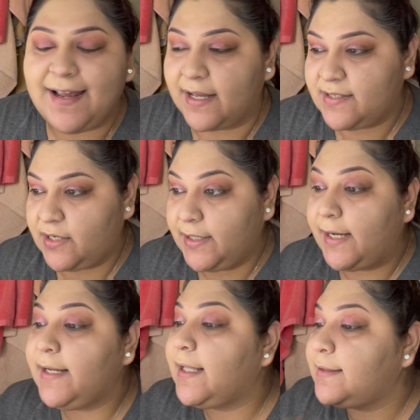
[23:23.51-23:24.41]
I start
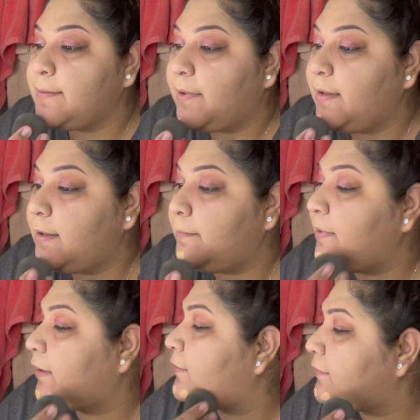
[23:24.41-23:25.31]
yelling at them, right? And I'm
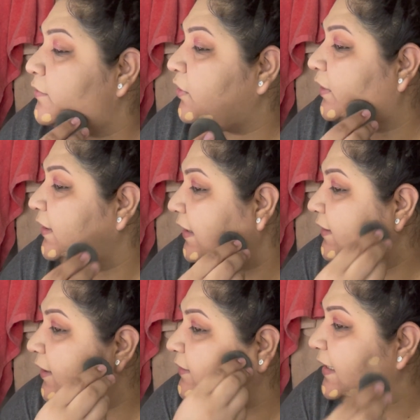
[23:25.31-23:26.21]
like, to get
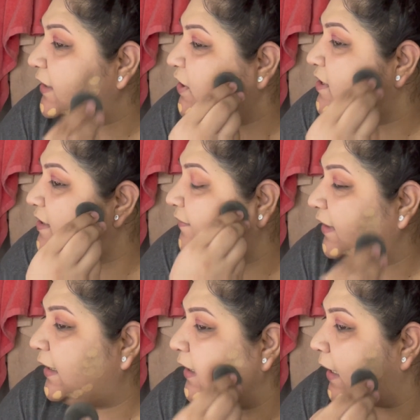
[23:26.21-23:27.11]
their attention, see if
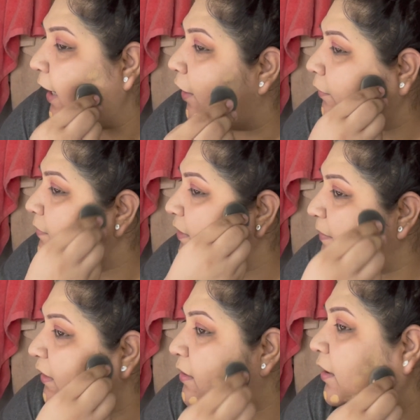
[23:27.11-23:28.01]
they need help, need
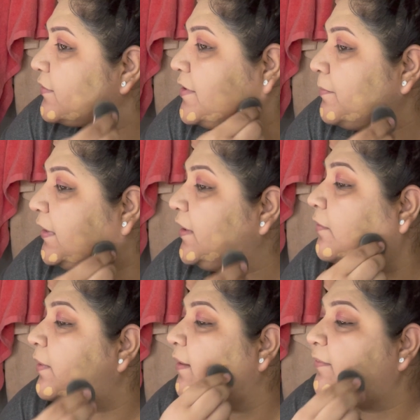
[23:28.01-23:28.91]
me to call somebody or
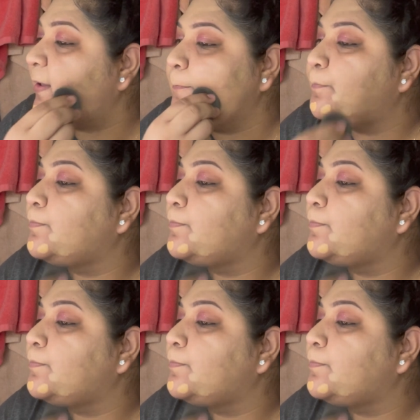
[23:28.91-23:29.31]
whatever.